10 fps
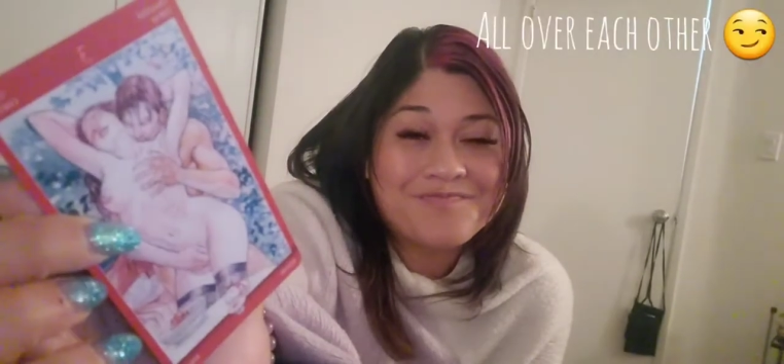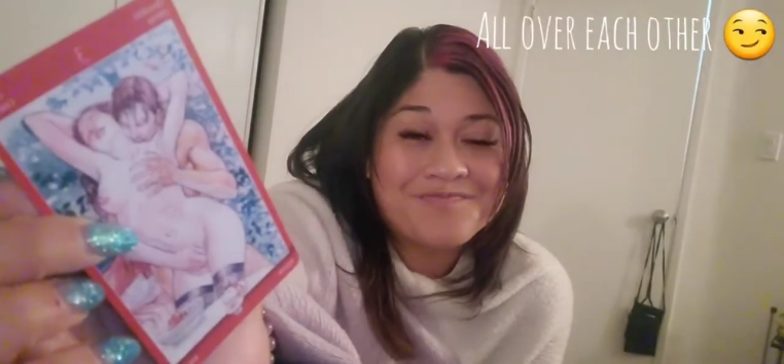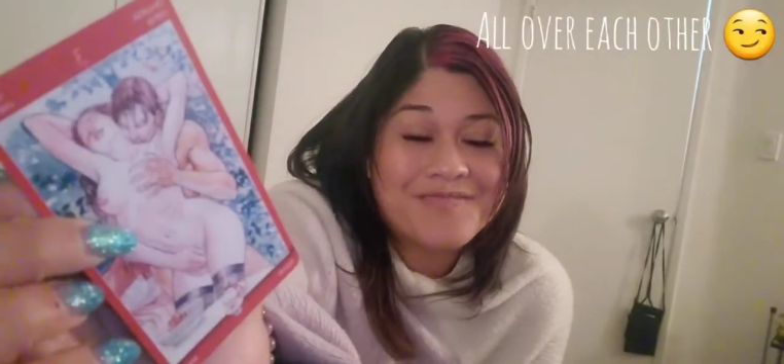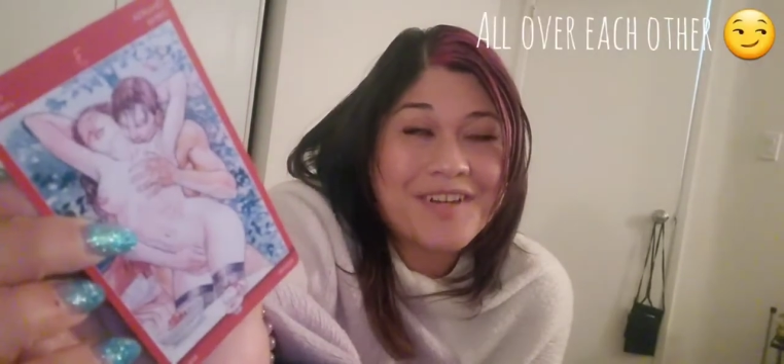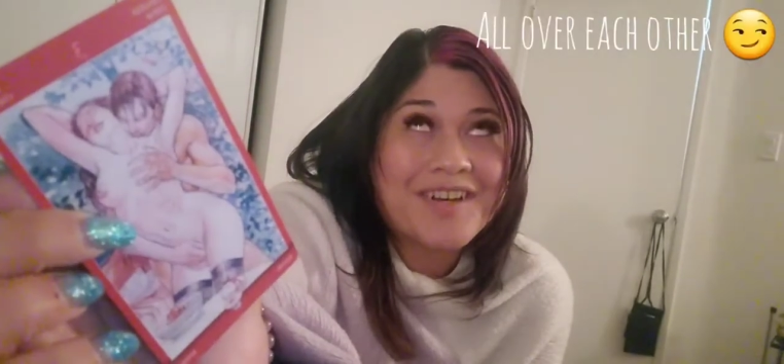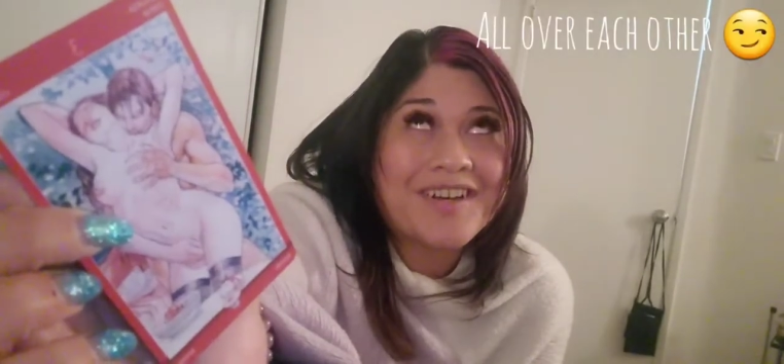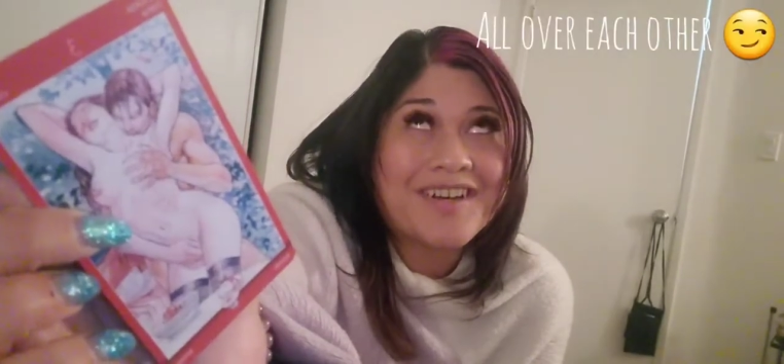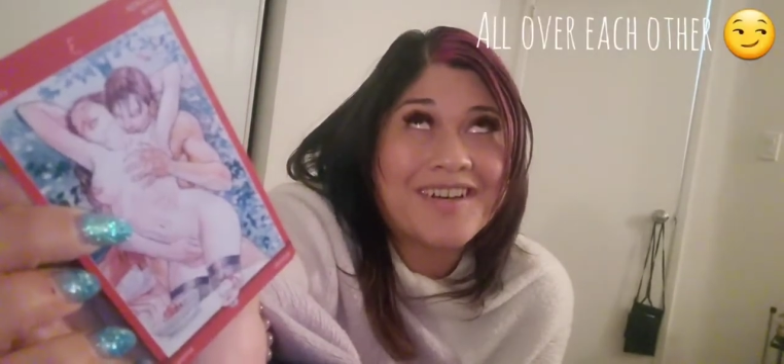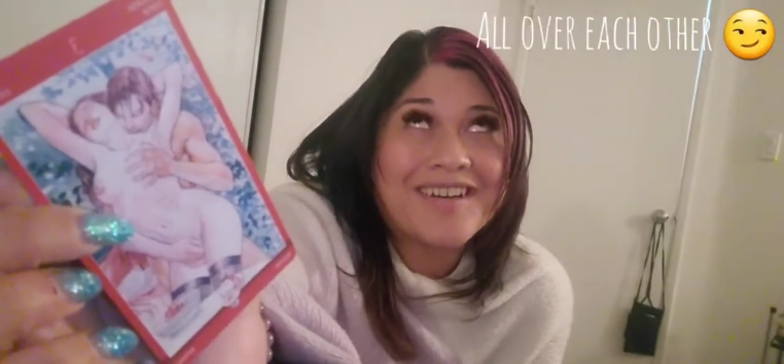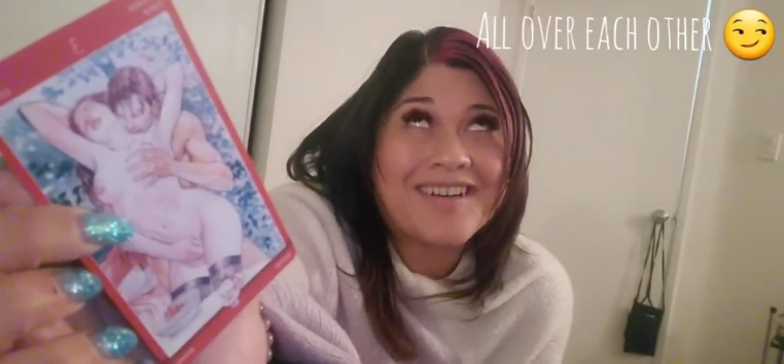
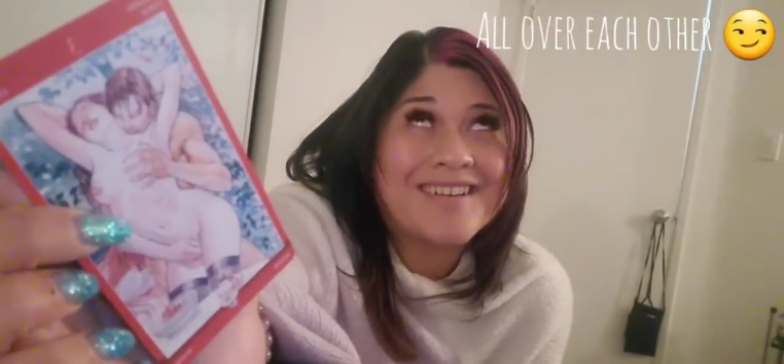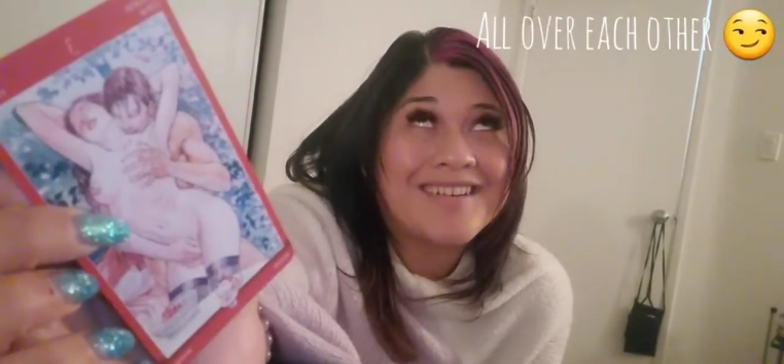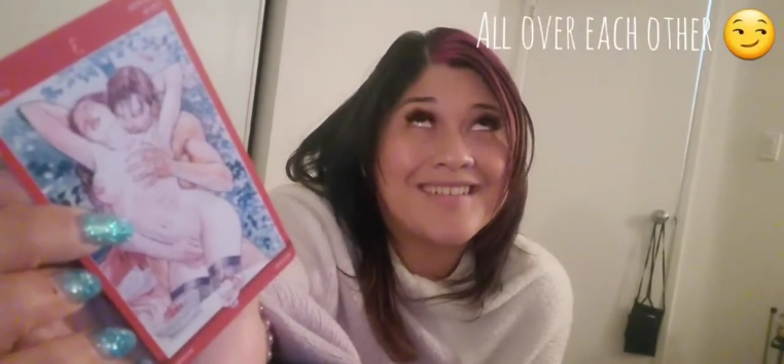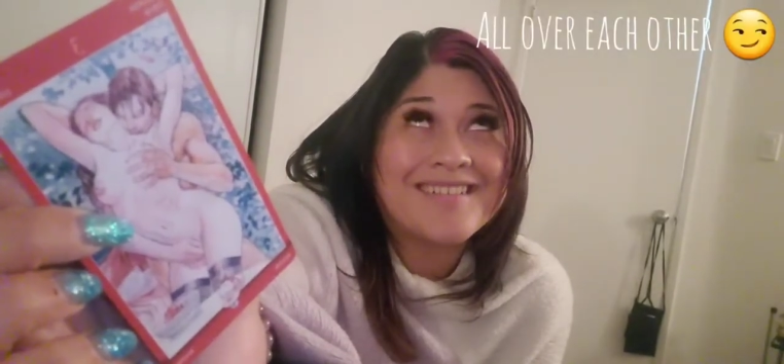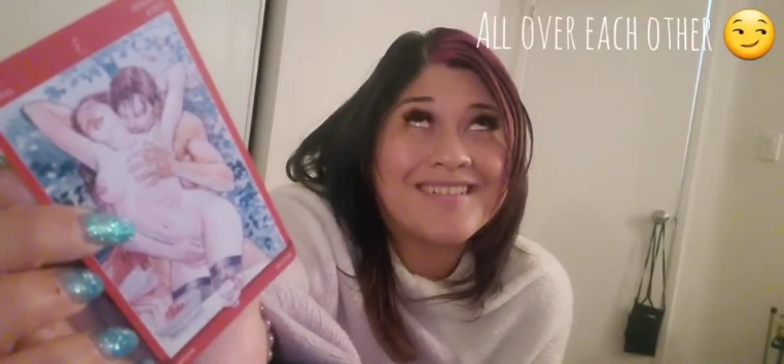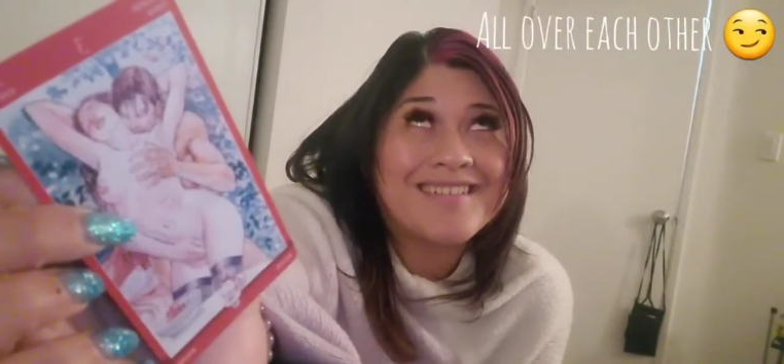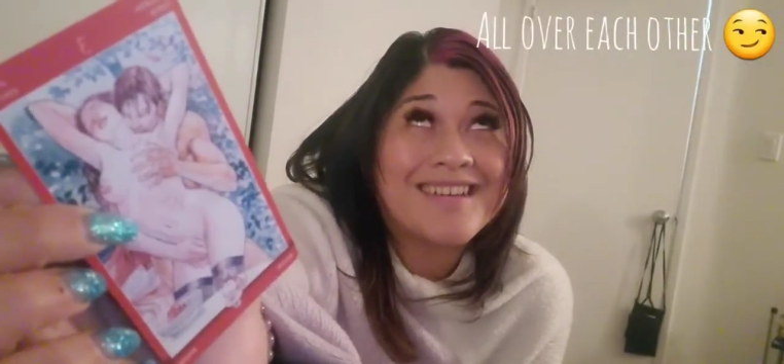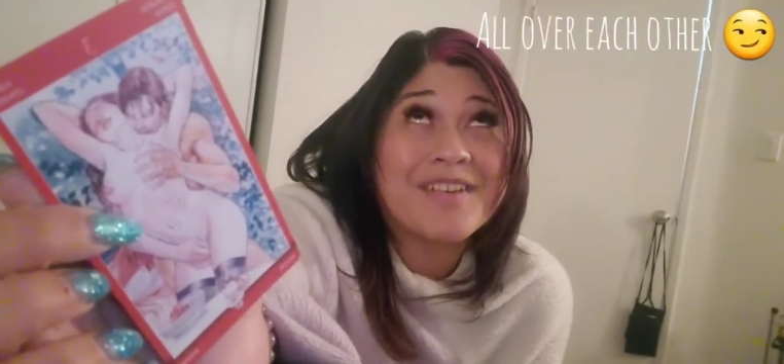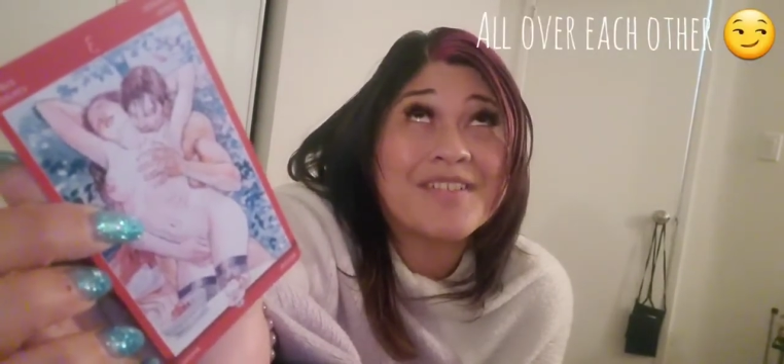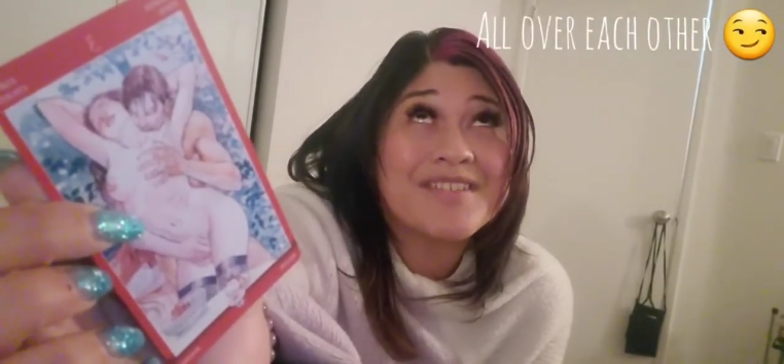
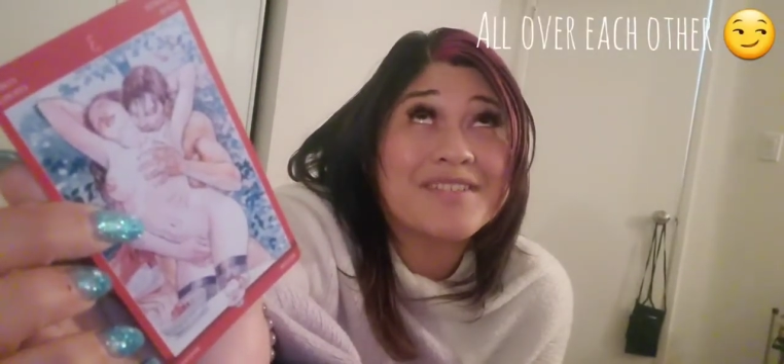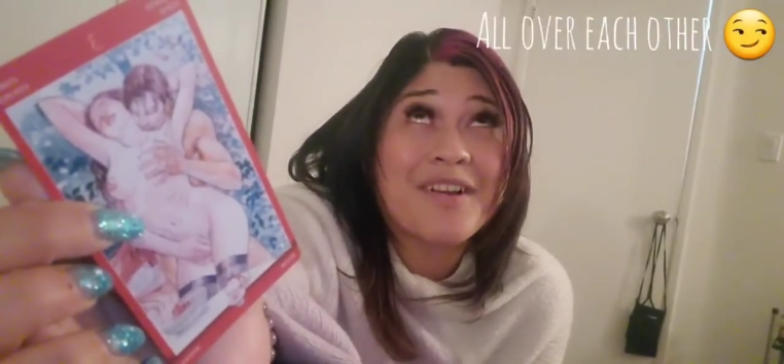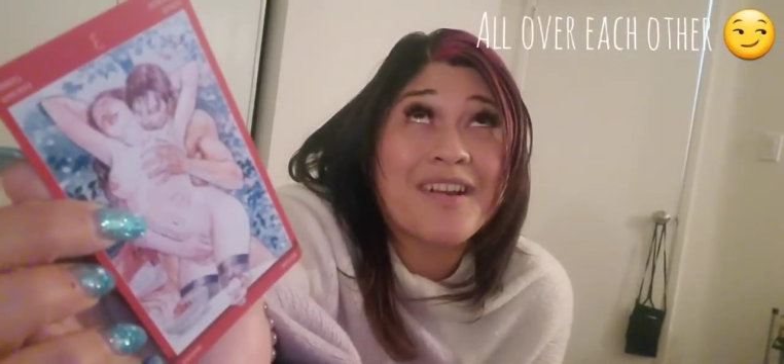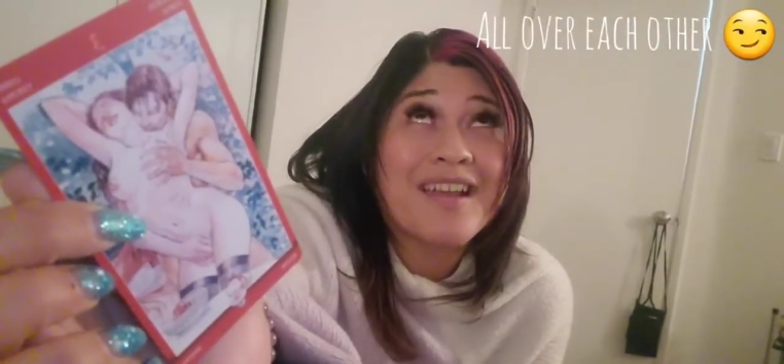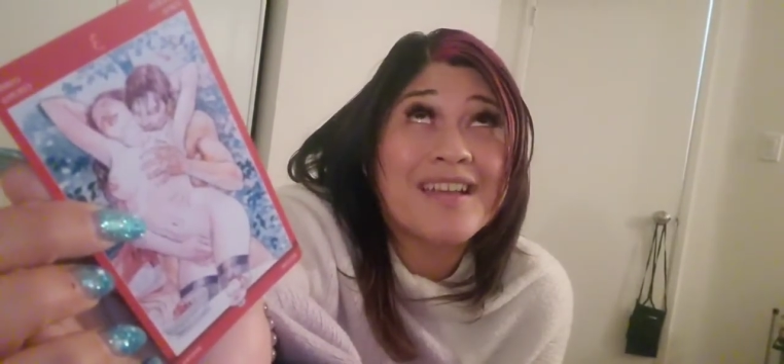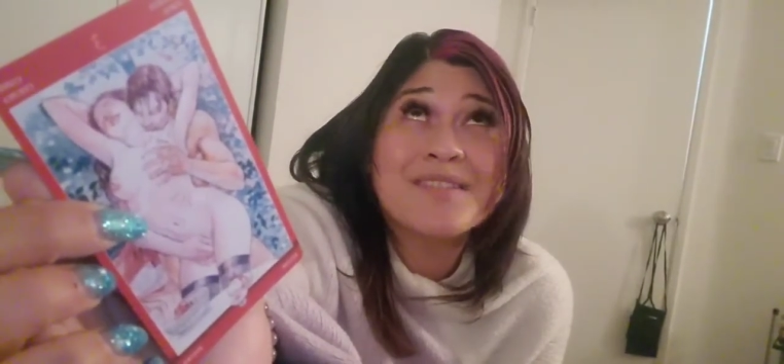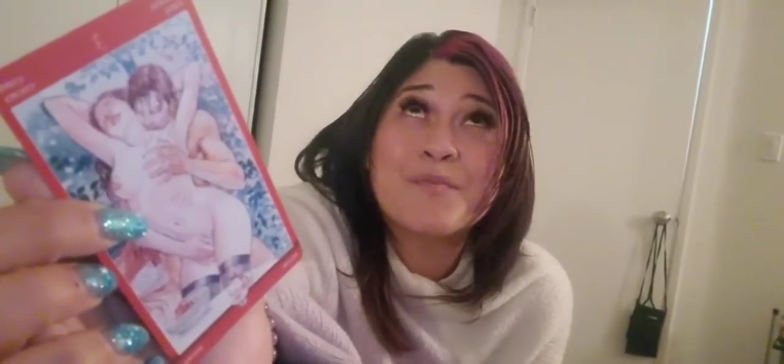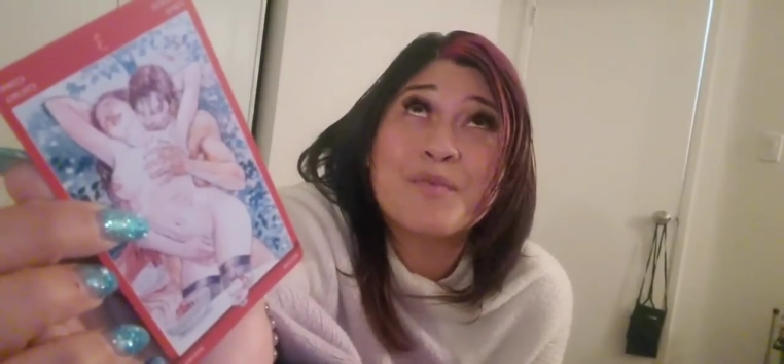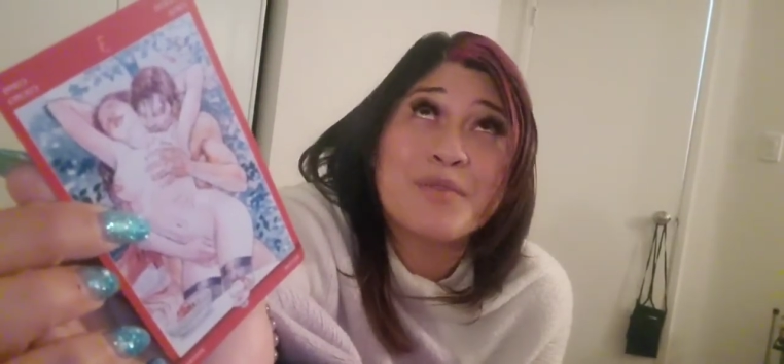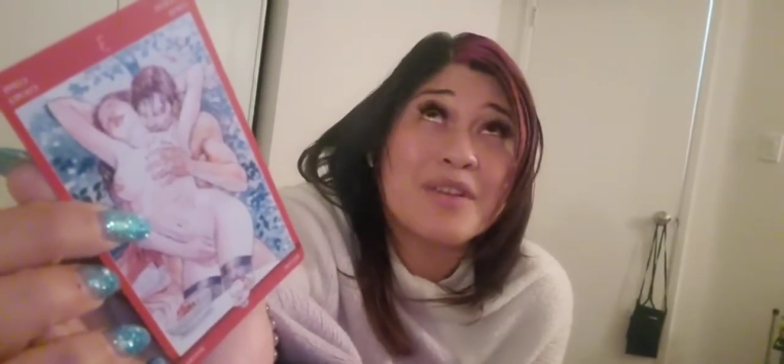It could start as a
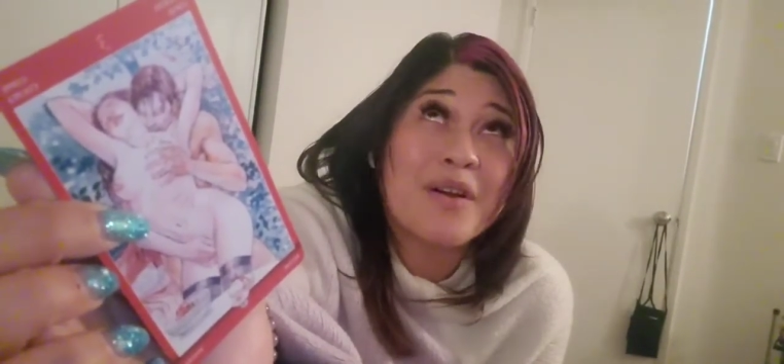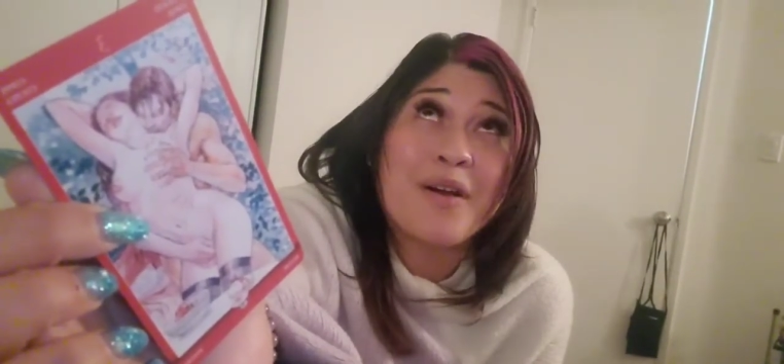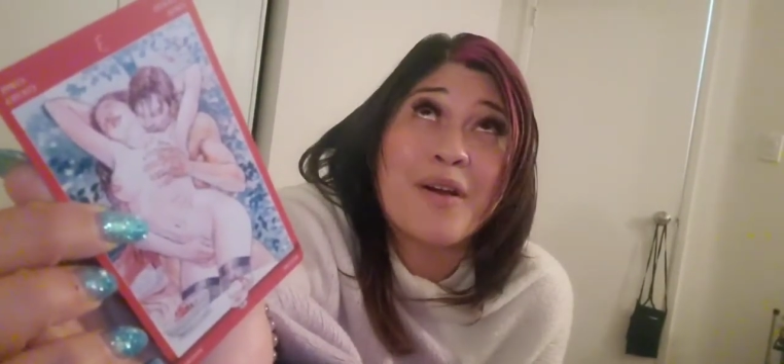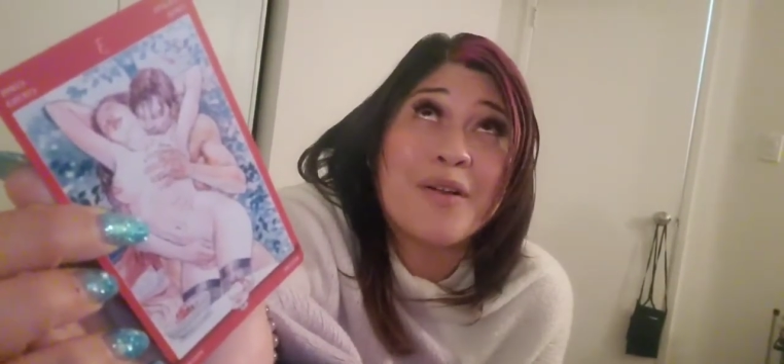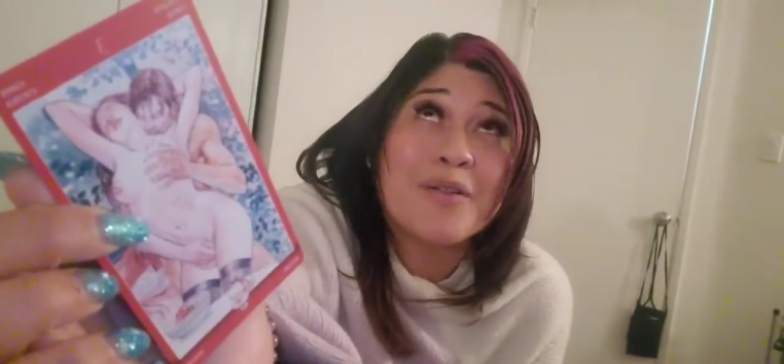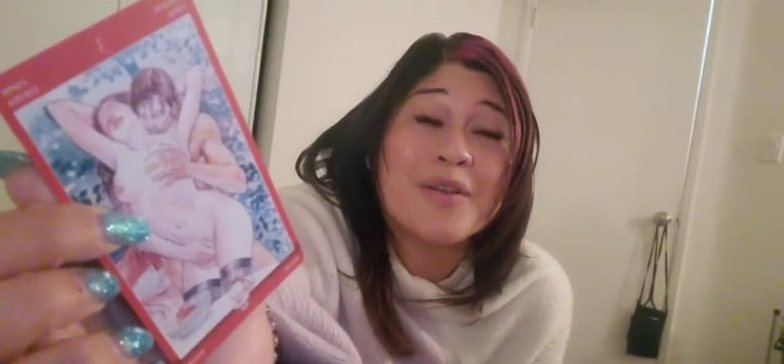booty call,